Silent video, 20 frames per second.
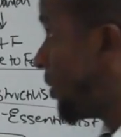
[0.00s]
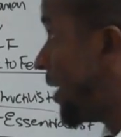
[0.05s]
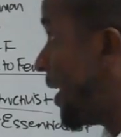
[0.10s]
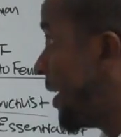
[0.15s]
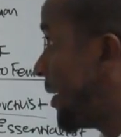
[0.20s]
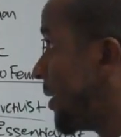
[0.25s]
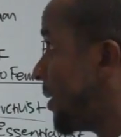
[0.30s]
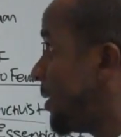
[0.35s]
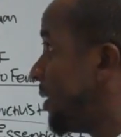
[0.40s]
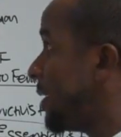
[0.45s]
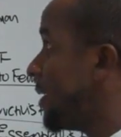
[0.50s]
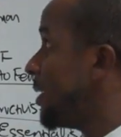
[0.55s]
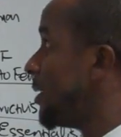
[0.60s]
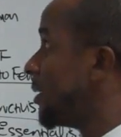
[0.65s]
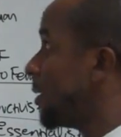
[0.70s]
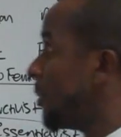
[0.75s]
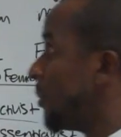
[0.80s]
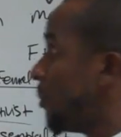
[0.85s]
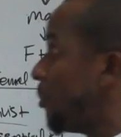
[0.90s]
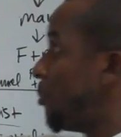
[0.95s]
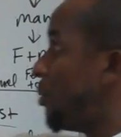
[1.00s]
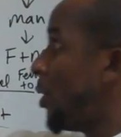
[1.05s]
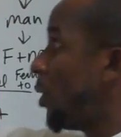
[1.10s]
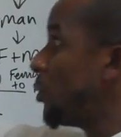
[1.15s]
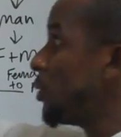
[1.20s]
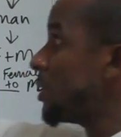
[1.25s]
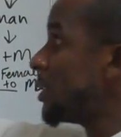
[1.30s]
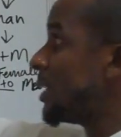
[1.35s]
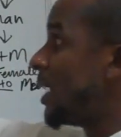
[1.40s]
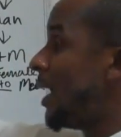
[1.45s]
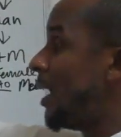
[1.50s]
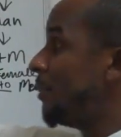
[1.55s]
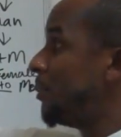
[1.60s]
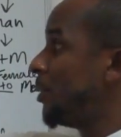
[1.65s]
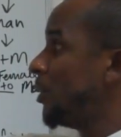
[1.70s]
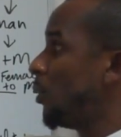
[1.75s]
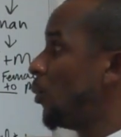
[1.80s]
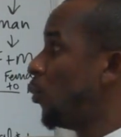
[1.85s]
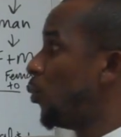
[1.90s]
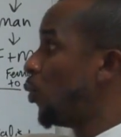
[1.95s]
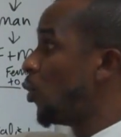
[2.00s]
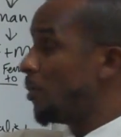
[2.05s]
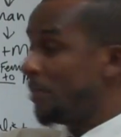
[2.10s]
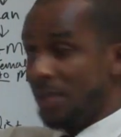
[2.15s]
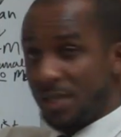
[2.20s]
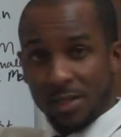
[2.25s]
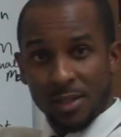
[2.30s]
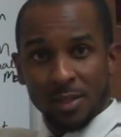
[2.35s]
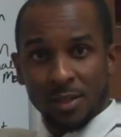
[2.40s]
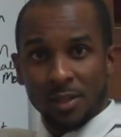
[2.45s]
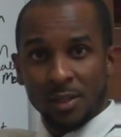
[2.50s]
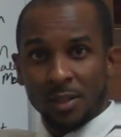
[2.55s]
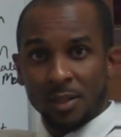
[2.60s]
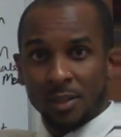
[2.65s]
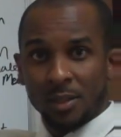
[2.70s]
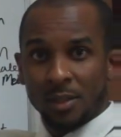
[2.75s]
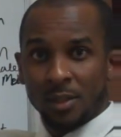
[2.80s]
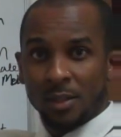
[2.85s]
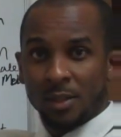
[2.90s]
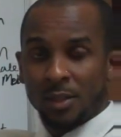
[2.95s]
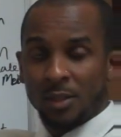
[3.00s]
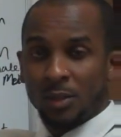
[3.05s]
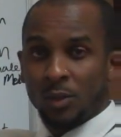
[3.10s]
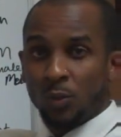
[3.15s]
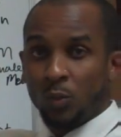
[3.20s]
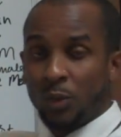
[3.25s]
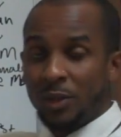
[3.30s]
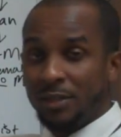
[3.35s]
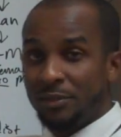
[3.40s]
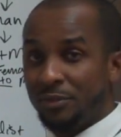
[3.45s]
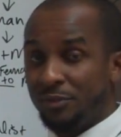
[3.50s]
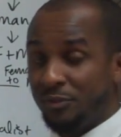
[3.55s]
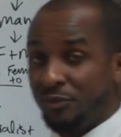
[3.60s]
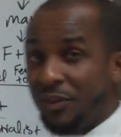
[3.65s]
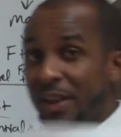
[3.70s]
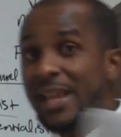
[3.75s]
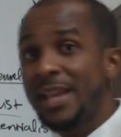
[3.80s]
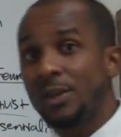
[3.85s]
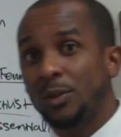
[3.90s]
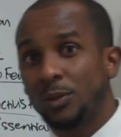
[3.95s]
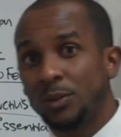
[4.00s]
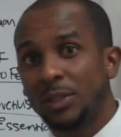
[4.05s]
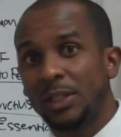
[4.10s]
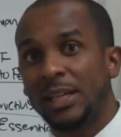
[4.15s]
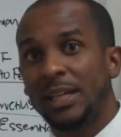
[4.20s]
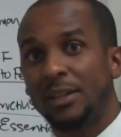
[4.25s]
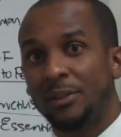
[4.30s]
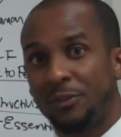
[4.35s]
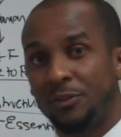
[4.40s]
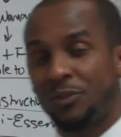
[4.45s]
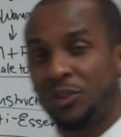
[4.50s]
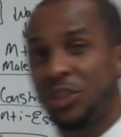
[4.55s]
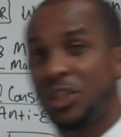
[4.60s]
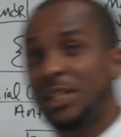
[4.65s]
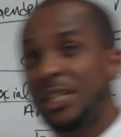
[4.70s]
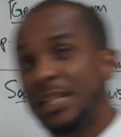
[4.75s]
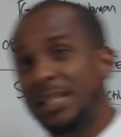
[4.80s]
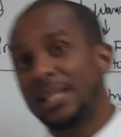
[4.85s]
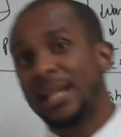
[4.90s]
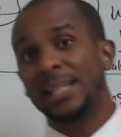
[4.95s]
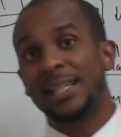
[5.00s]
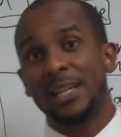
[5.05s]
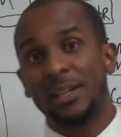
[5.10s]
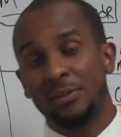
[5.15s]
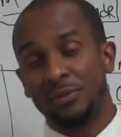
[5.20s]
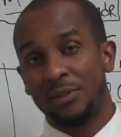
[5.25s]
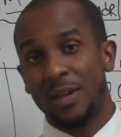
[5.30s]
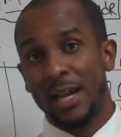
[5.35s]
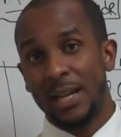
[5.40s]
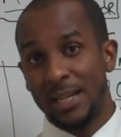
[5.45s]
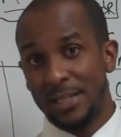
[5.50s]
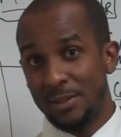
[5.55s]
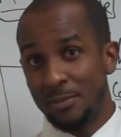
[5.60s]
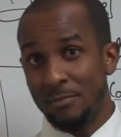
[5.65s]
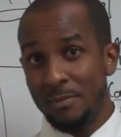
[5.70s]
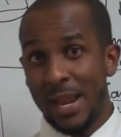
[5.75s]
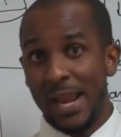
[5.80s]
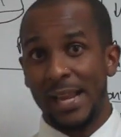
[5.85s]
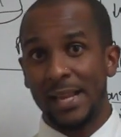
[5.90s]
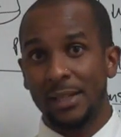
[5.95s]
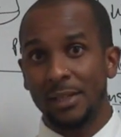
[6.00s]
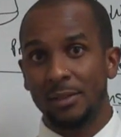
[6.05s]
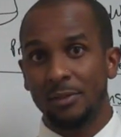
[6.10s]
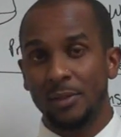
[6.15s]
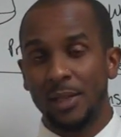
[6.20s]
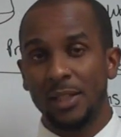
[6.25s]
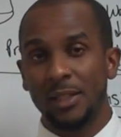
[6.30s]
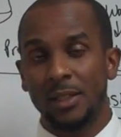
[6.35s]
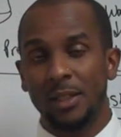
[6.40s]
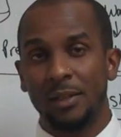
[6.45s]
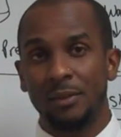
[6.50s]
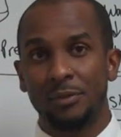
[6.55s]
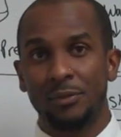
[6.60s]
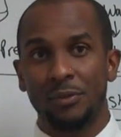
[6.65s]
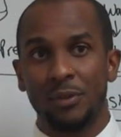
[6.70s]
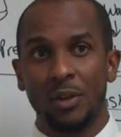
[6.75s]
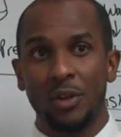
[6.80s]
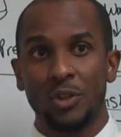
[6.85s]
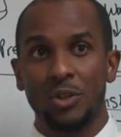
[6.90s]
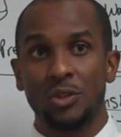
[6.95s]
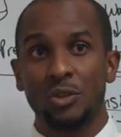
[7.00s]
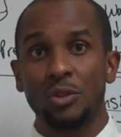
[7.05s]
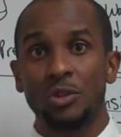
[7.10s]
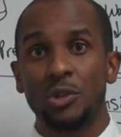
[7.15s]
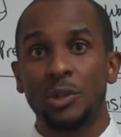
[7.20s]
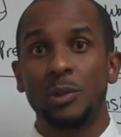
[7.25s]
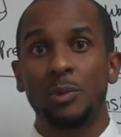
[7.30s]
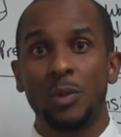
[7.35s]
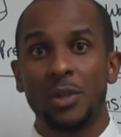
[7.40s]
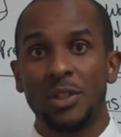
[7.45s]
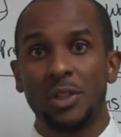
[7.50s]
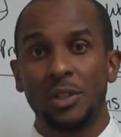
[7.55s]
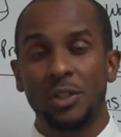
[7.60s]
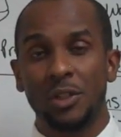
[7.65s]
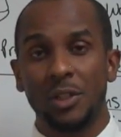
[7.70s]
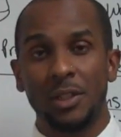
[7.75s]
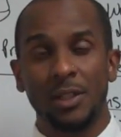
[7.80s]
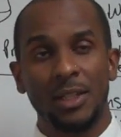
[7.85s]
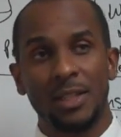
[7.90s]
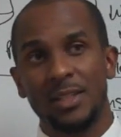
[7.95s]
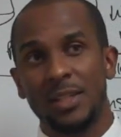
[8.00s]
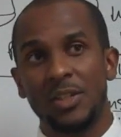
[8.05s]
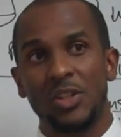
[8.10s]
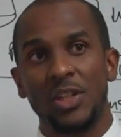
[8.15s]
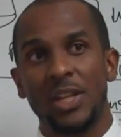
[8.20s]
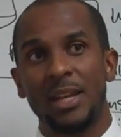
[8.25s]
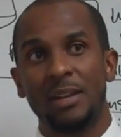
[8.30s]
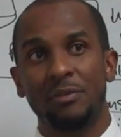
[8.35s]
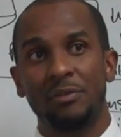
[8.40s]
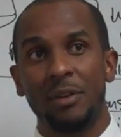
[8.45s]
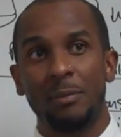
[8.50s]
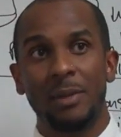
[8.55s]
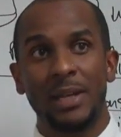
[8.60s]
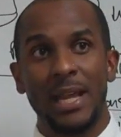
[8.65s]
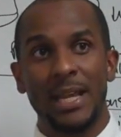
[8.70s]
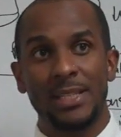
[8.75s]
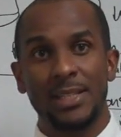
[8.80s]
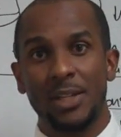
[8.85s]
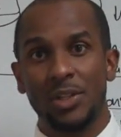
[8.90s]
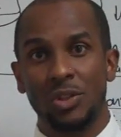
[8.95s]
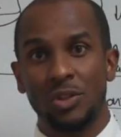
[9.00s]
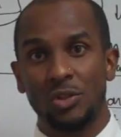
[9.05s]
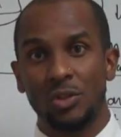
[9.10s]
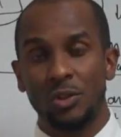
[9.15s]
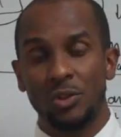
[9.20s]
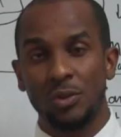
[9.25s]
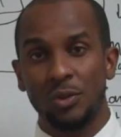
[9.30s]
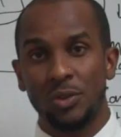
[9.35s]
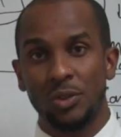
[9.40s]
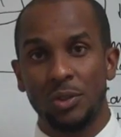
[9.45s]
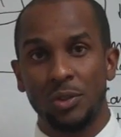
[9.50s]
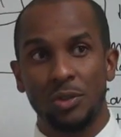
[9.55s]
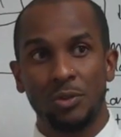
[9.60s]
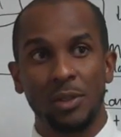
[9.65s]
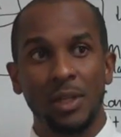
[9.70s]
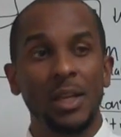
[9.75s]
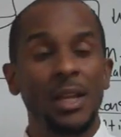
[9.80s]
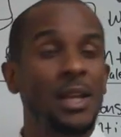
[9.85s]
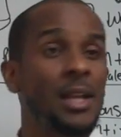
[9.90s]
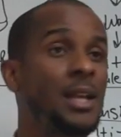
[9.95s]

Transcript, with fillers: that the post-op woman would have failed if she is identified as a man, right? If her surgery wasn't good, let's say she had a feminization sur surgery